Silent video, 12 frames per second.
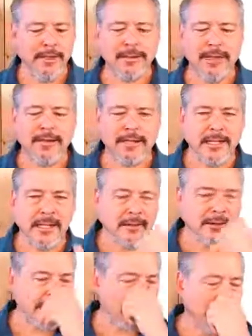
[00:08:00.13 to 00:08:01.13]
up that disclaimer
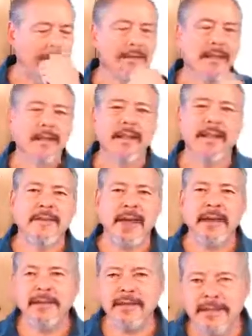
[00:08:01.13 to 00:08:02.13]
right now. But they've
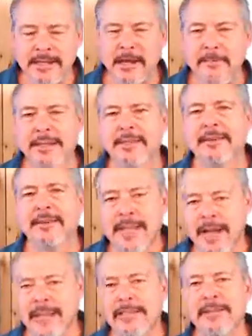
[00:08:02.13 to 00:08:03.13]
had these ailments. They're
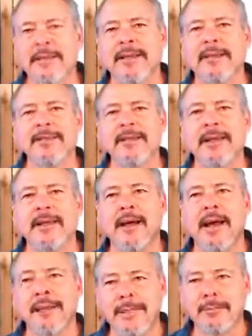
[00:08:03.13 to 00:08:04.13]
texting me and they're saying, I
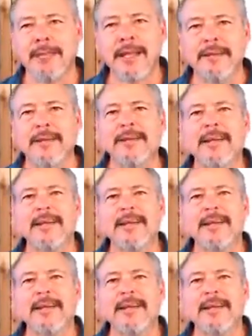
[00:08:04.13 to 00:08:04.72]
didn't believe it.